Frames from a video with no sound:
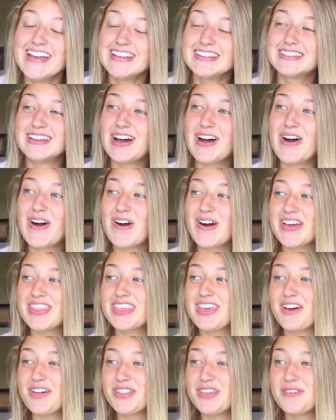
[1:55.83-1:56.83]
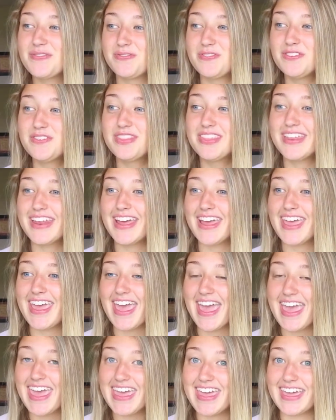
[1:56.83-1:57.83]
So the only food that I
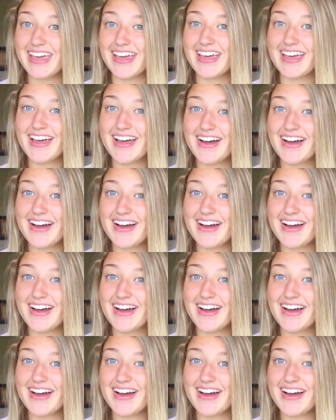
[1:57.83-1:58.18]
ate,